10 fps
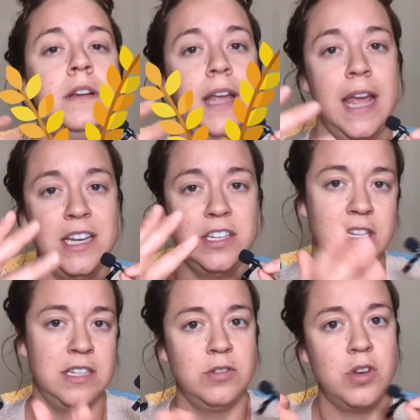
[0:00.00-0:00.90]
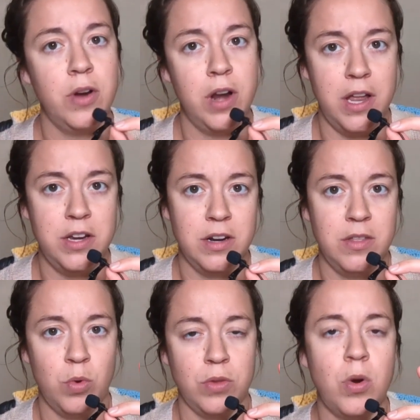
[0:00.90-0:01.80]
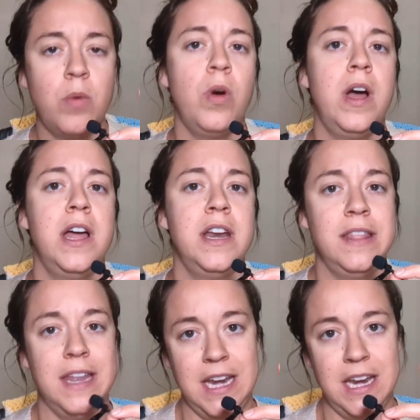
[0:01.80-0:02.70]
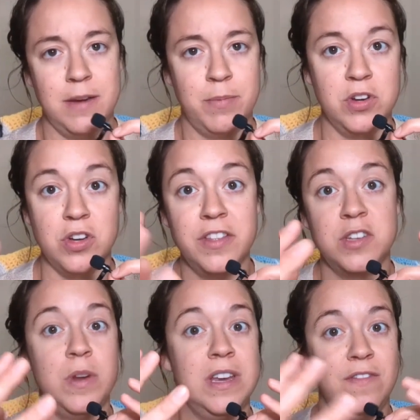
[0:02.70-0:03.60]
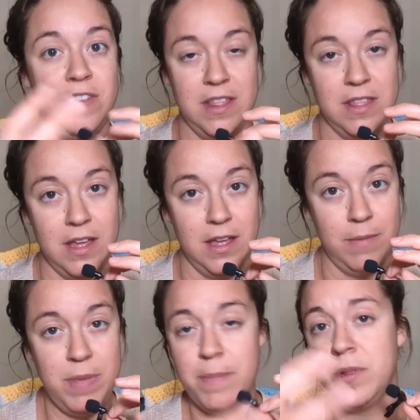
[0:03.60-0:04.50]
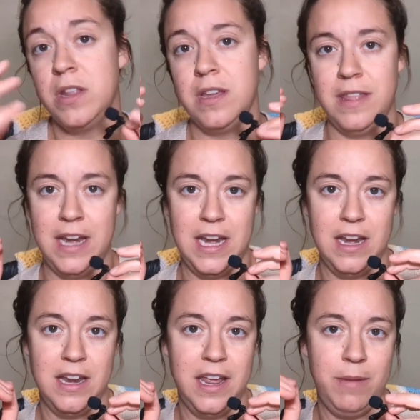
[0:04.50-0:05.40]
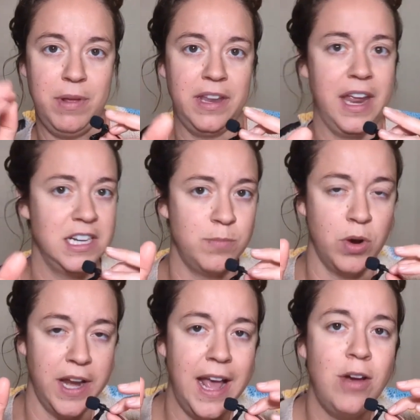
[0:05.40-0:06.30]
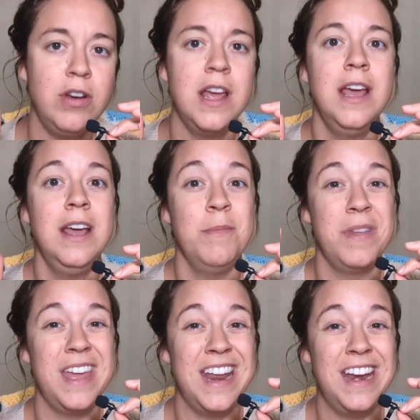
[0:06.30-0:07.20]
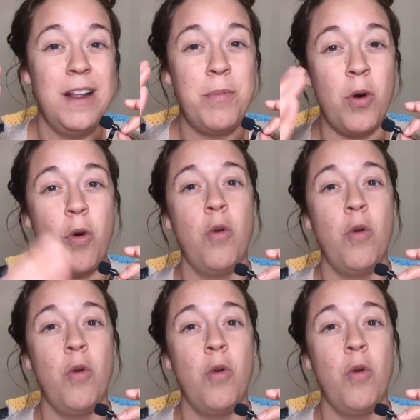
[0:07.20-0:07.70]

Okay, so this was going on during the World War I, and they needed to produce all this wheat to feed the people, and they needed to be able to export it out. But they ended up